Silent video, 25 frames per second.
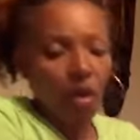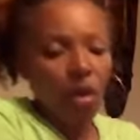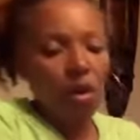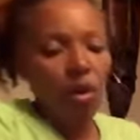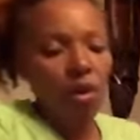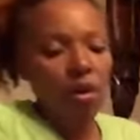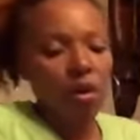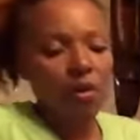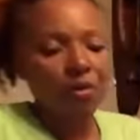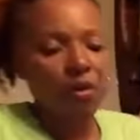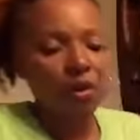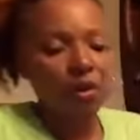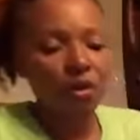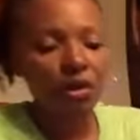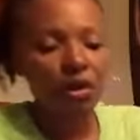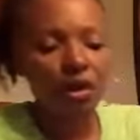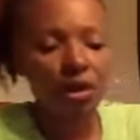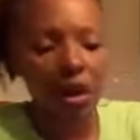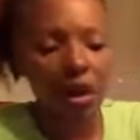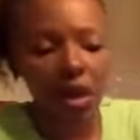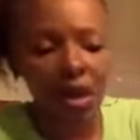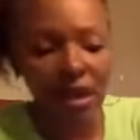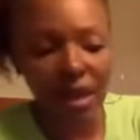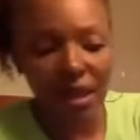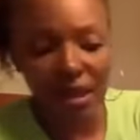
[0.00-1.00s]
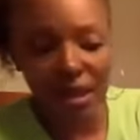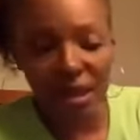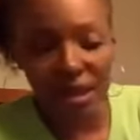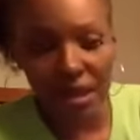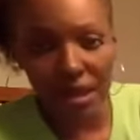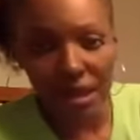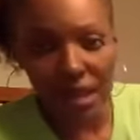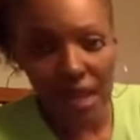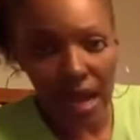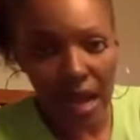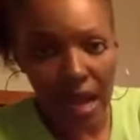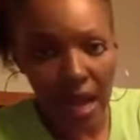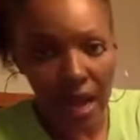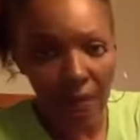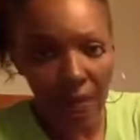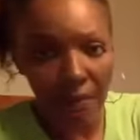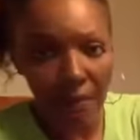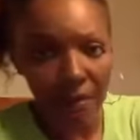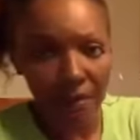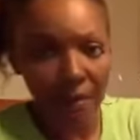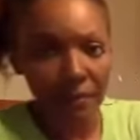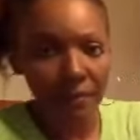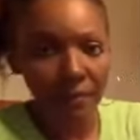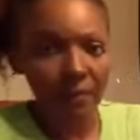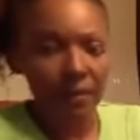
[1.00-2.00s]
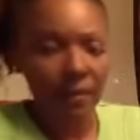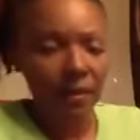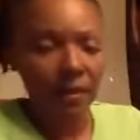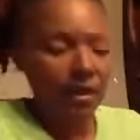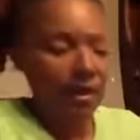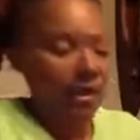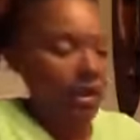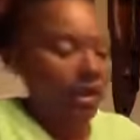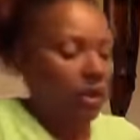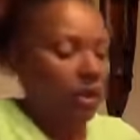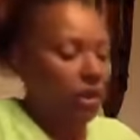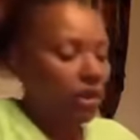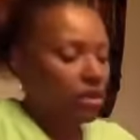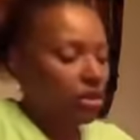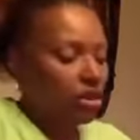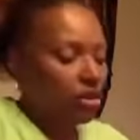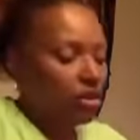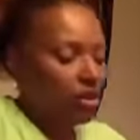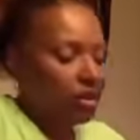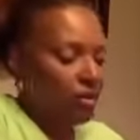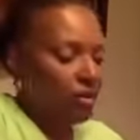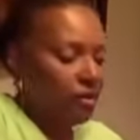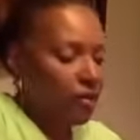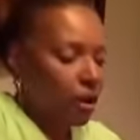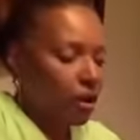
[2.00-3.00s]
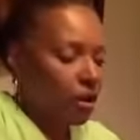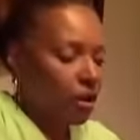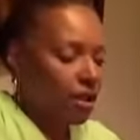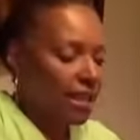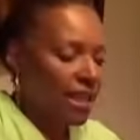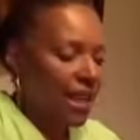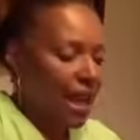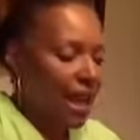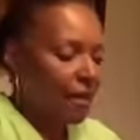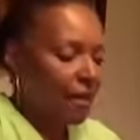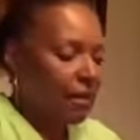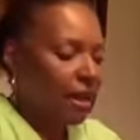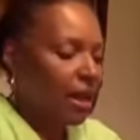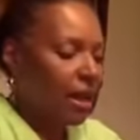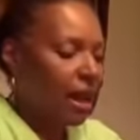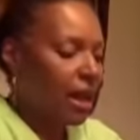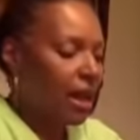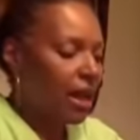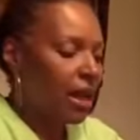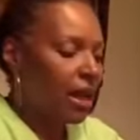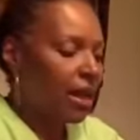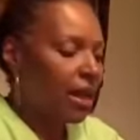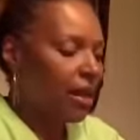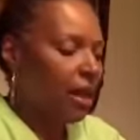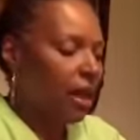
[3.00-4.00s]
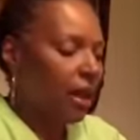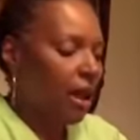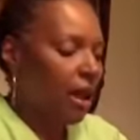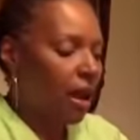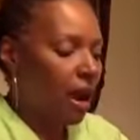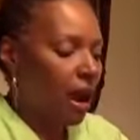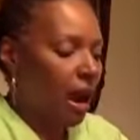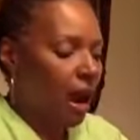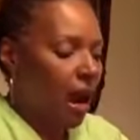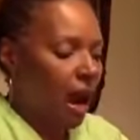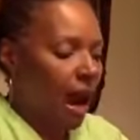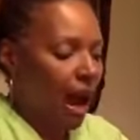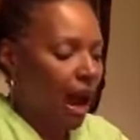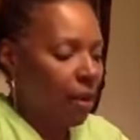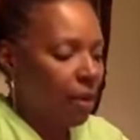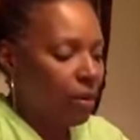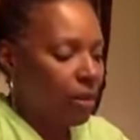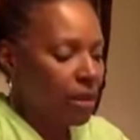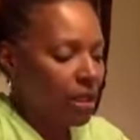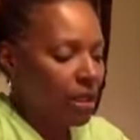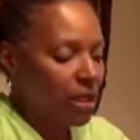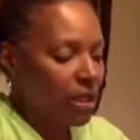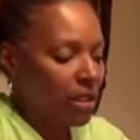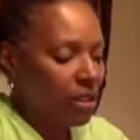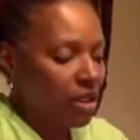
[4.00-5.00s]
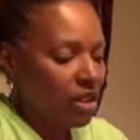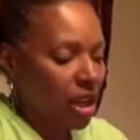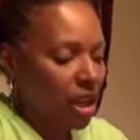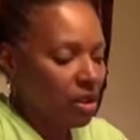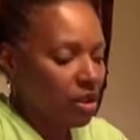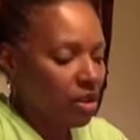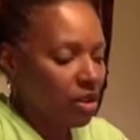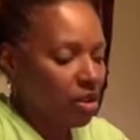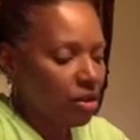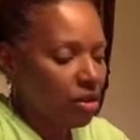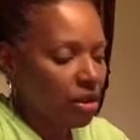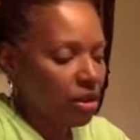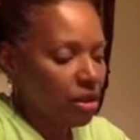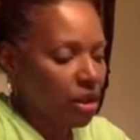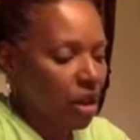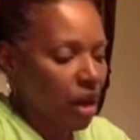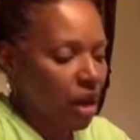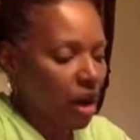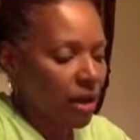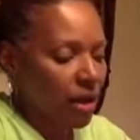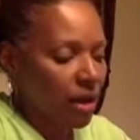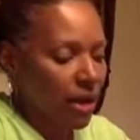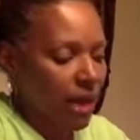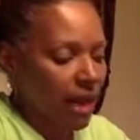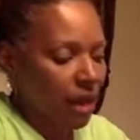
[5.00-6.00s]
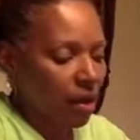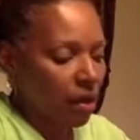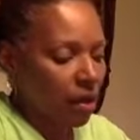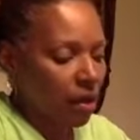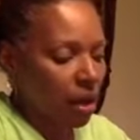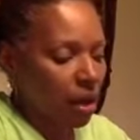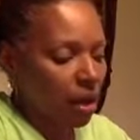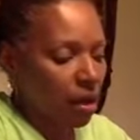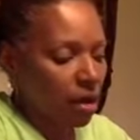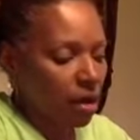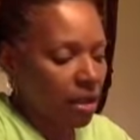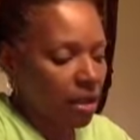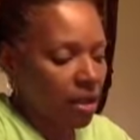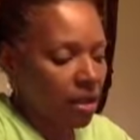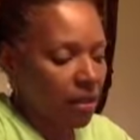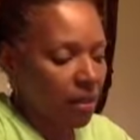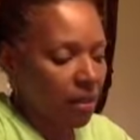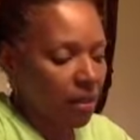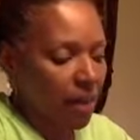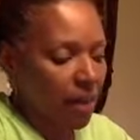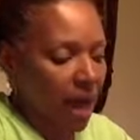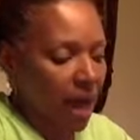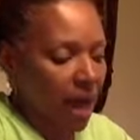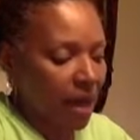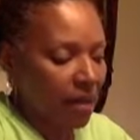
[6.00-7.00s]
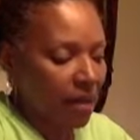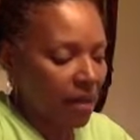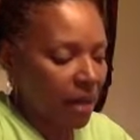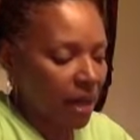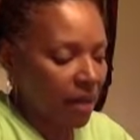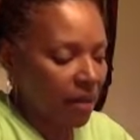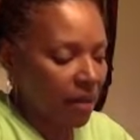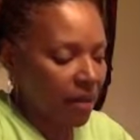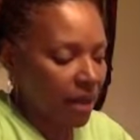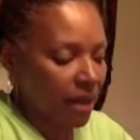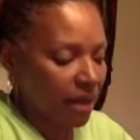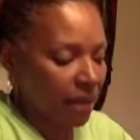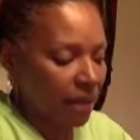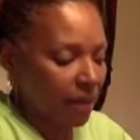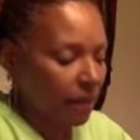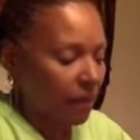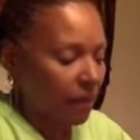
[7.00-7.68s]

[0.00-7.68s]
or if you start at the top. This is your first time cutting, I would suggest you start down close to the bottom of it,